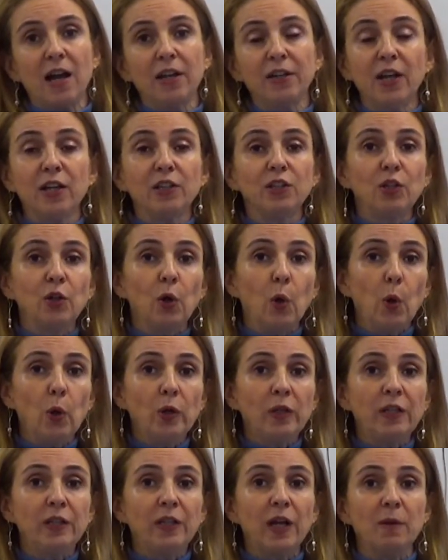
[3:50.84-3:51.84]
are not the
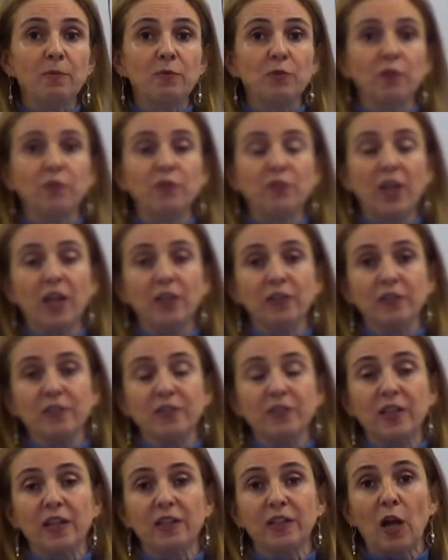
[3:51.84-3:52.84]
only types of
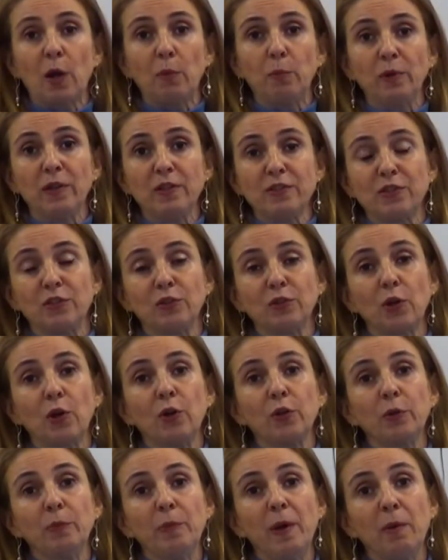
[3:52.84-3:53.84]
channels that are present
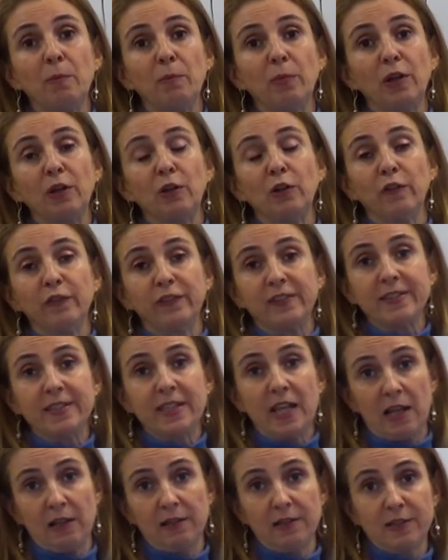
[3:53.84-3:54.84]
on the membrane of the
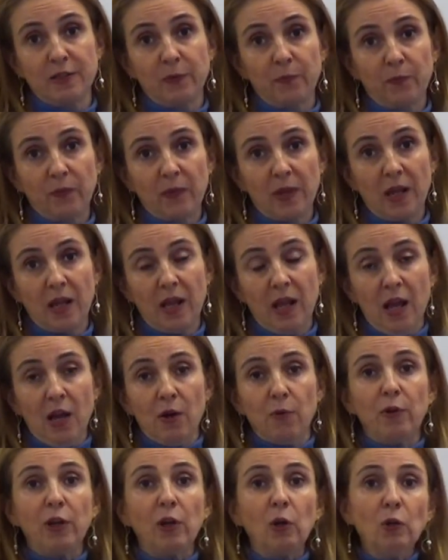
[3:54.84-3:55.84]
cells.
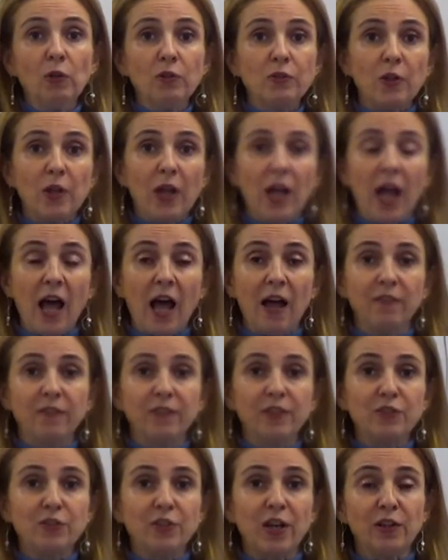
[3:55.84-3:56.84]
We also have
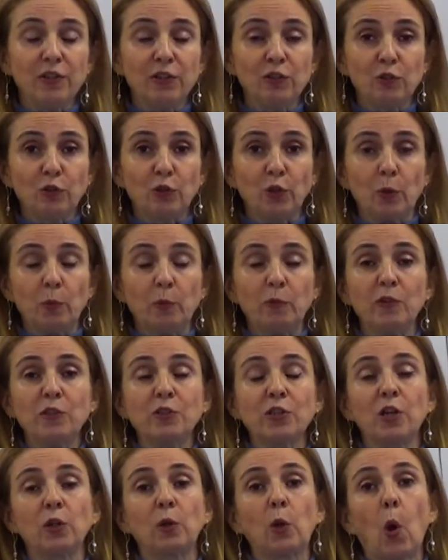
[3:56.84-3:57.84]
the channel group
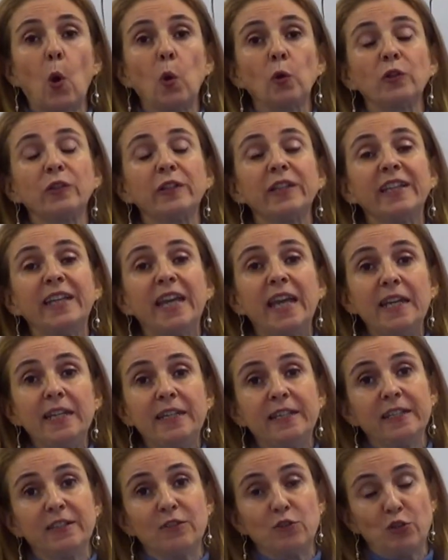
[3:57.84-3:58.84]
which are called the
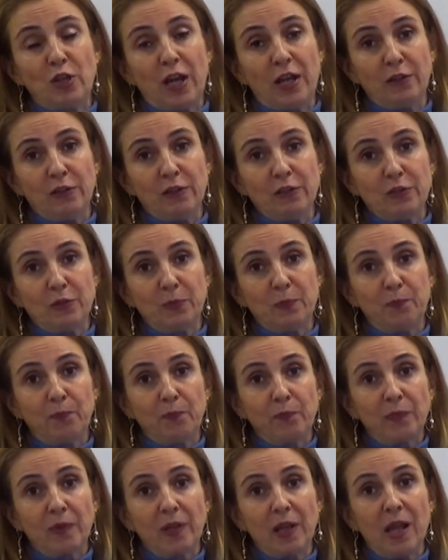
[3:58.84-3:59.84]
gated channels.
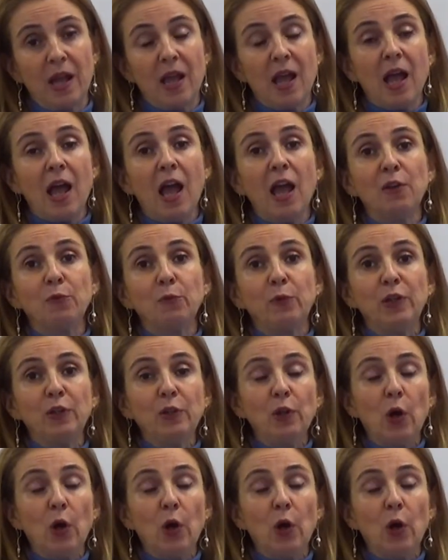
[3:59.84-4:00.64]
And we